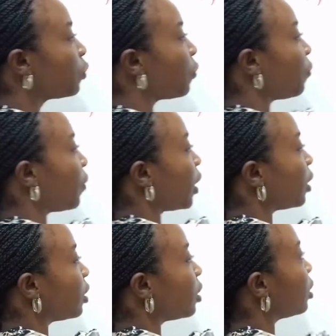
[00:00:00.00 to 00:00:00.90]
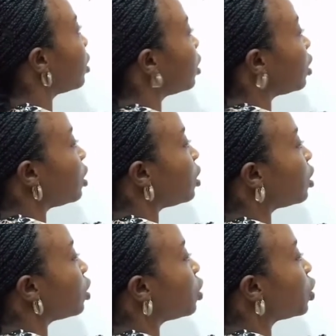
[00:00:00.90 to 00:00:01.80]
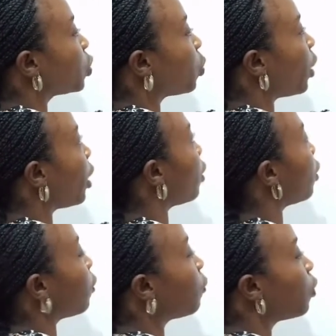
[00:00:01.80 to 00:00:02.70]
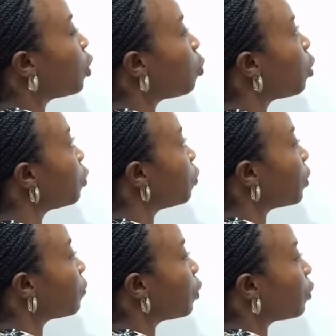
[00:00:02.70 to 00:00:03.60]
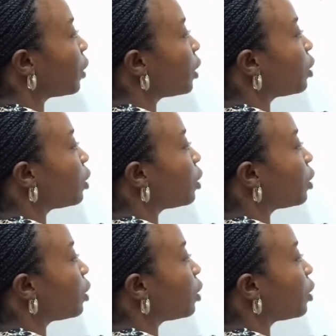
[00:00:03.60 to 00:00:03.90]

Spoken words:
to find the square of 1 over 4, right?